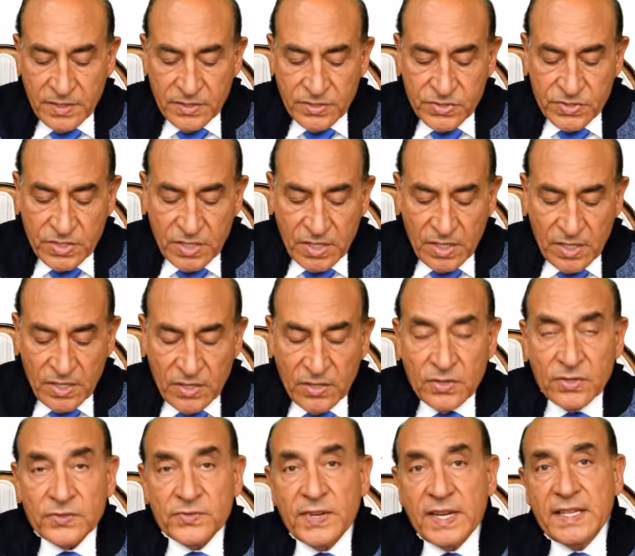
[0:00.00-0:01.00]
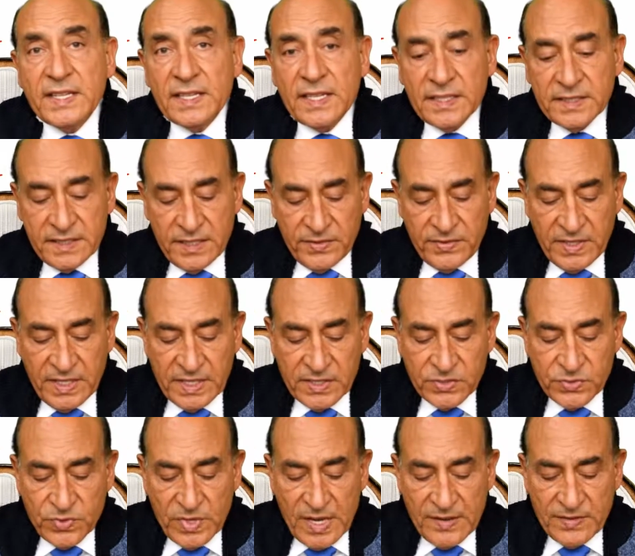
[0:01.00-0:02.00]
So radial interference,
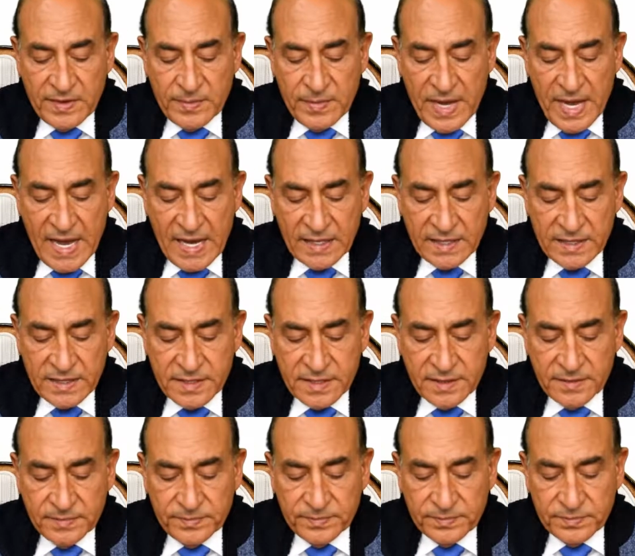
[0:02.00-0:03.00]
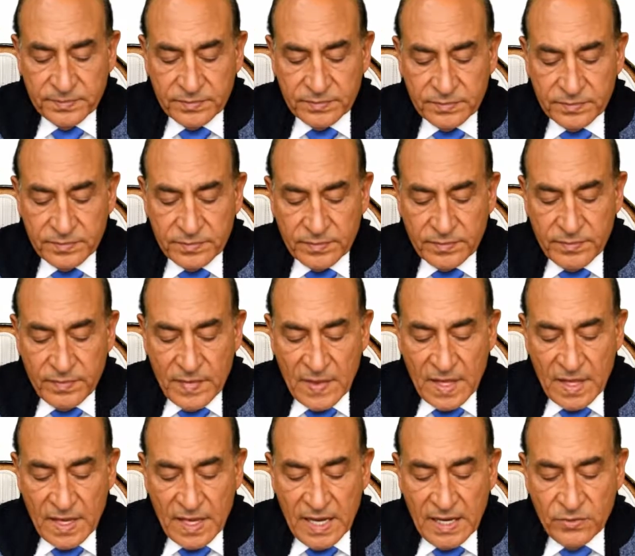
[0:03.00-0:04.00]
we have a max
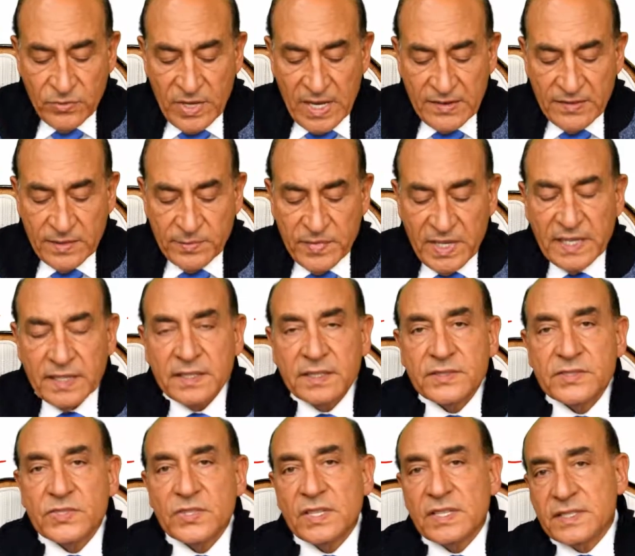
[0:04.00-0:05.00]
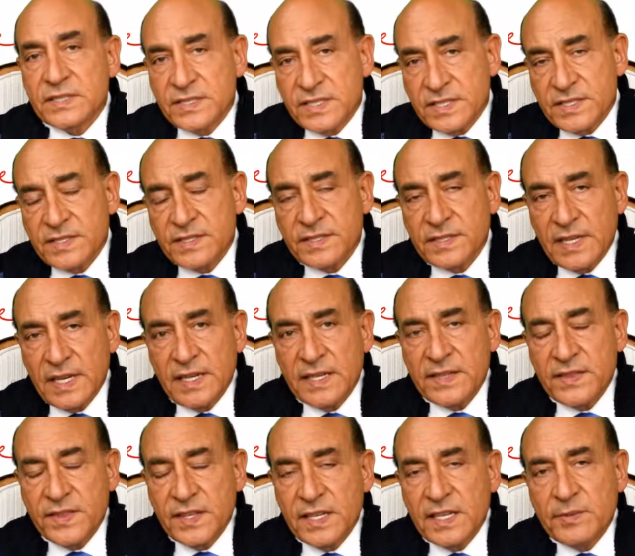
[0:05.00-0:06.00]
and we have a min. So let's just kind of
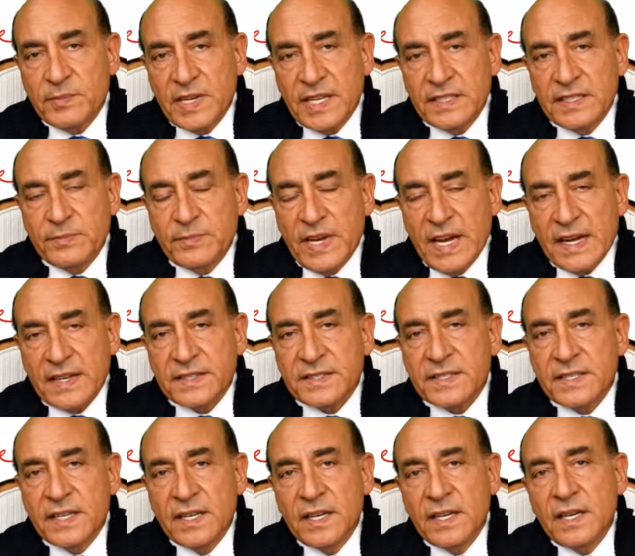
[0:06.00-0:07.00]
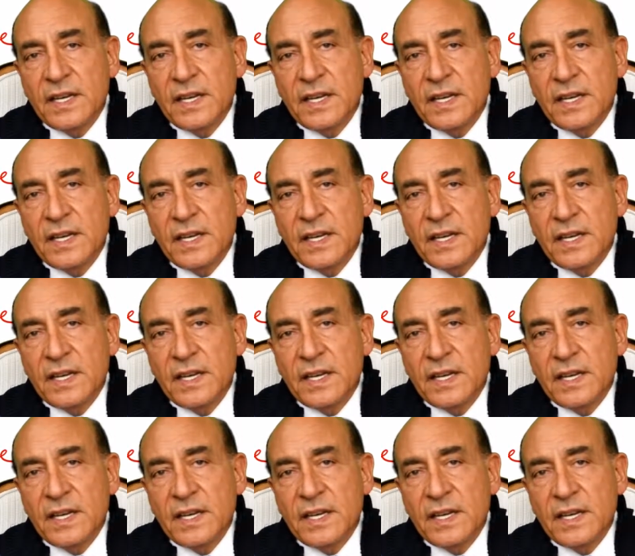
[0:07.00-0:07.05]
think about the max.